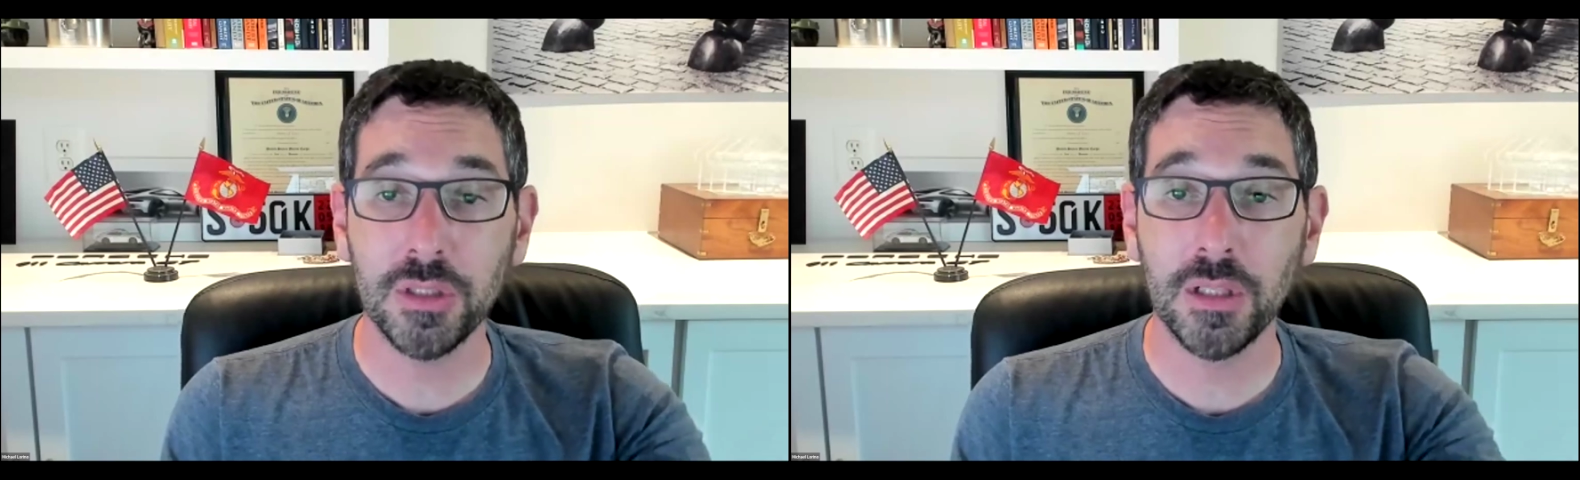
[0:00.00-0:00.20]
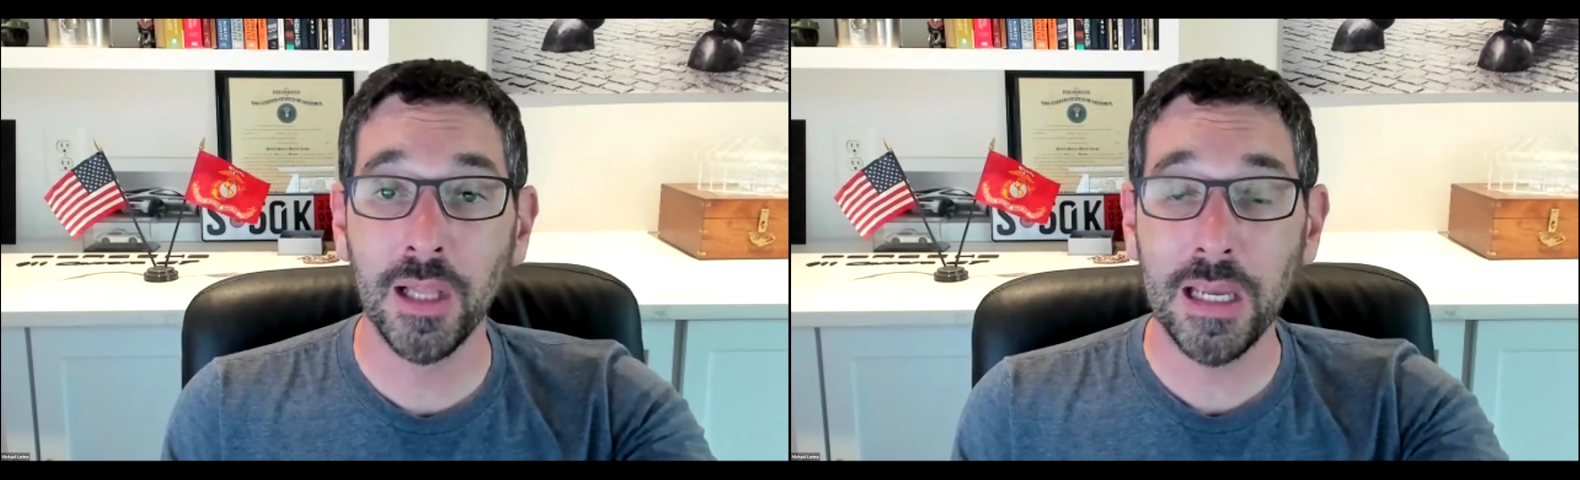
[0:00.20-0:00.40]

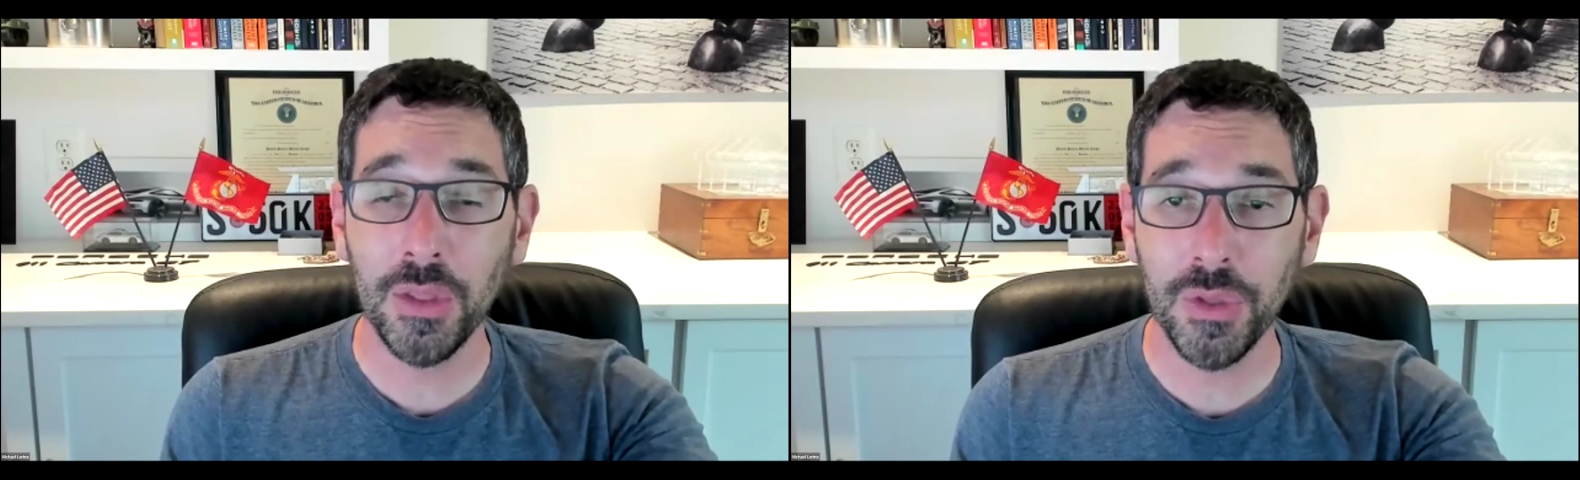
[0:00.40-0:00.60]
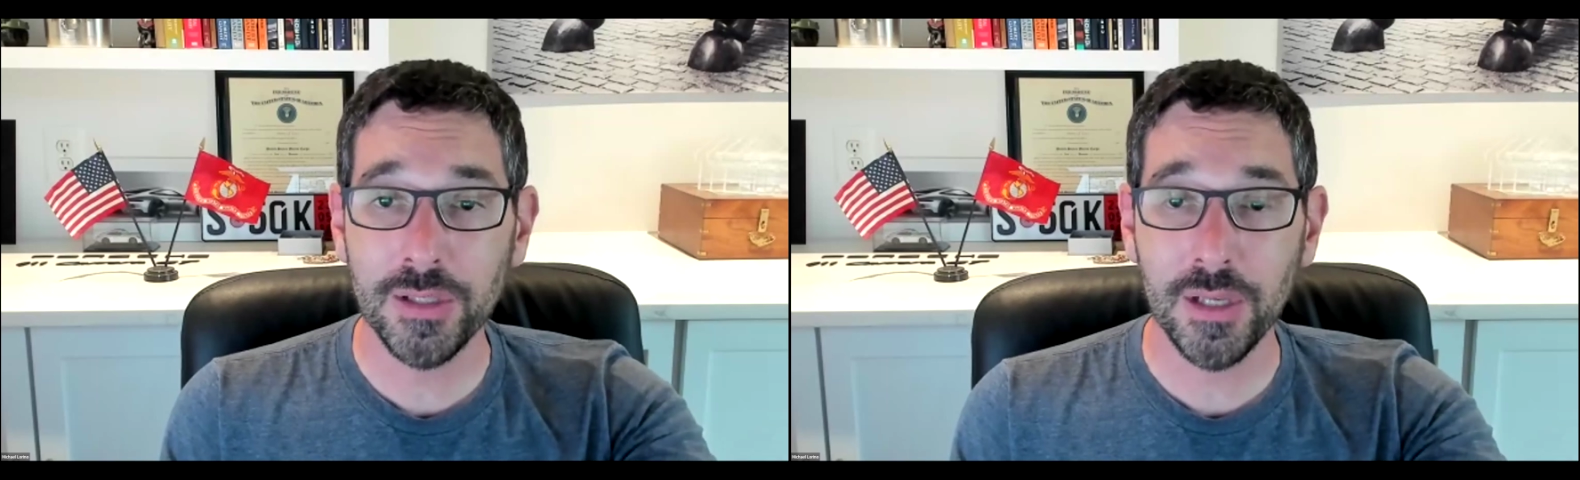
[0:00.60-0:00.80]

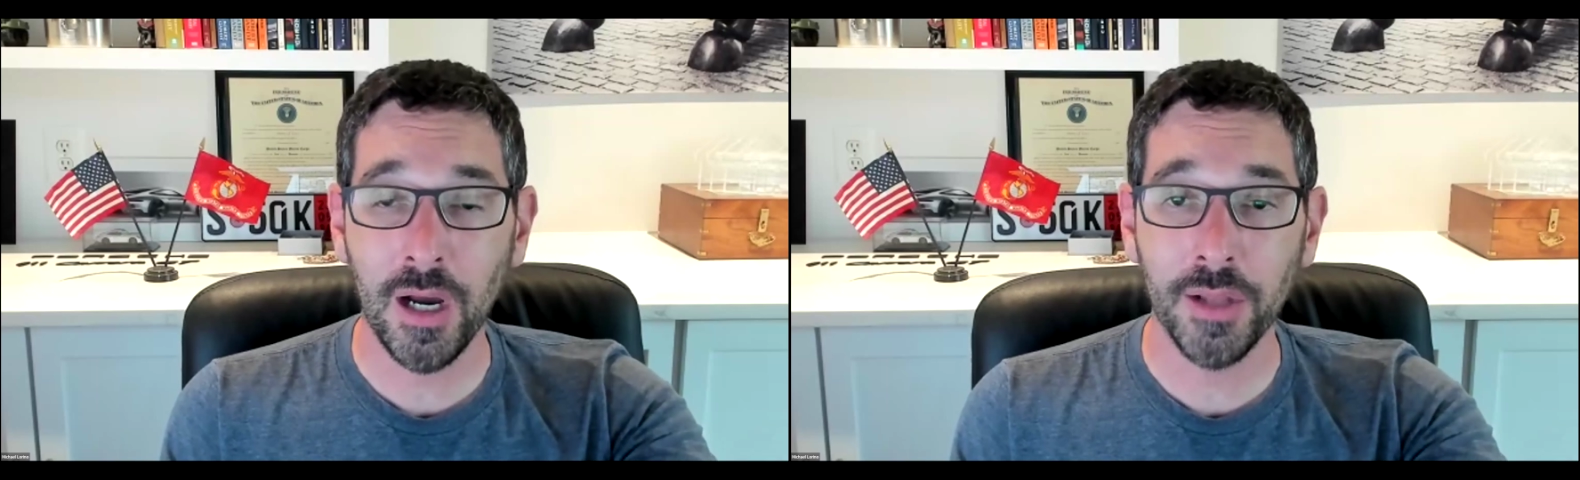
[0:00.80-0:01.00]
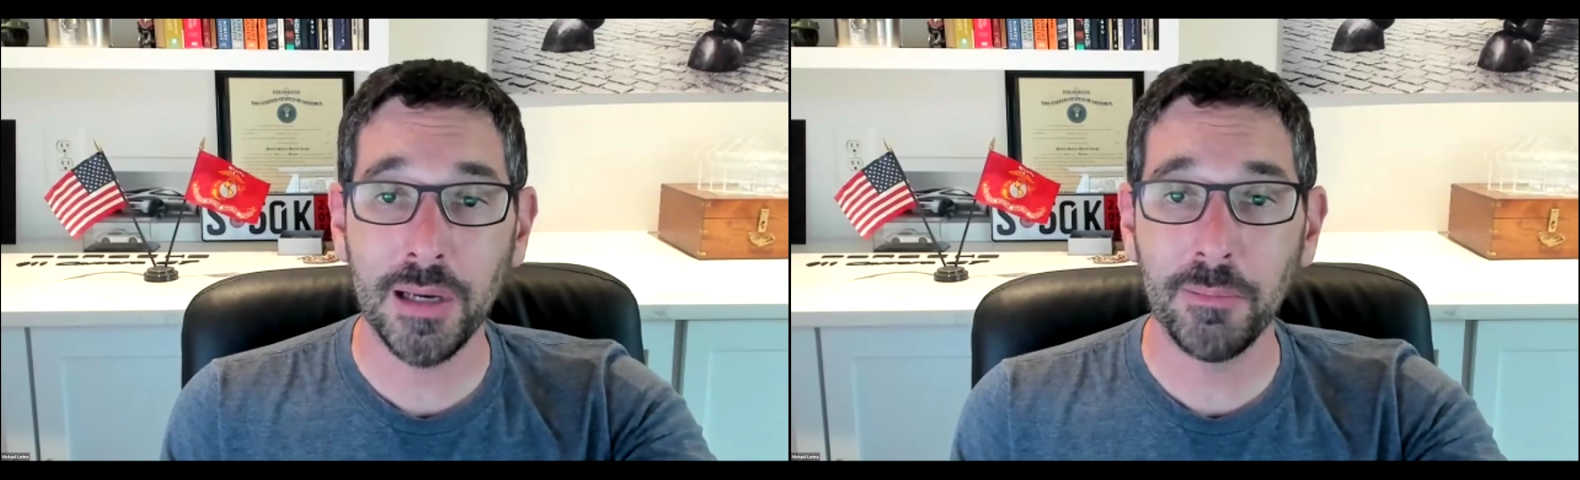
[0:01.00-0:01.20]
length is
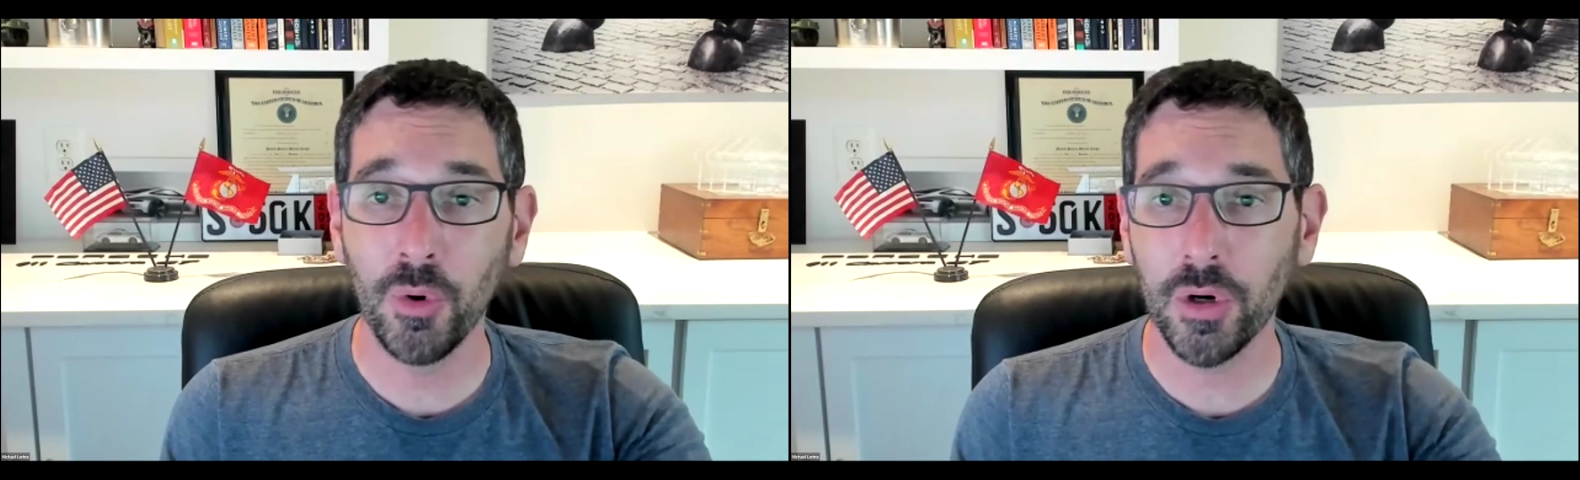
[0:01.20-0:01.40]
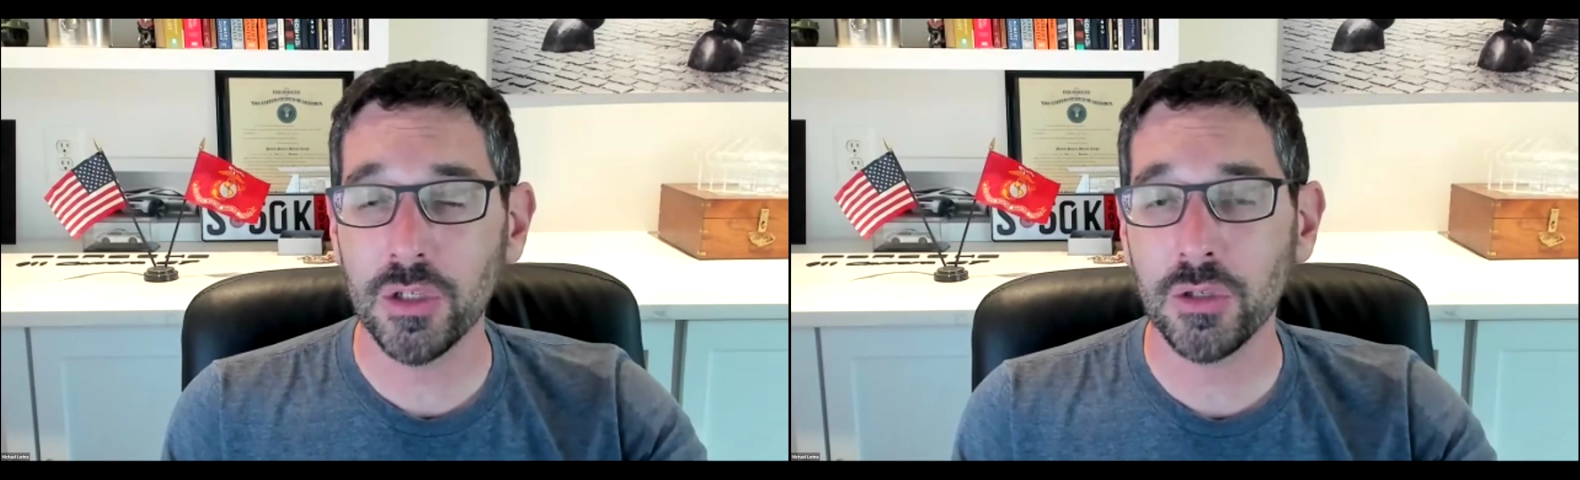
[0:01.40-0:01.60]
on that mortgage.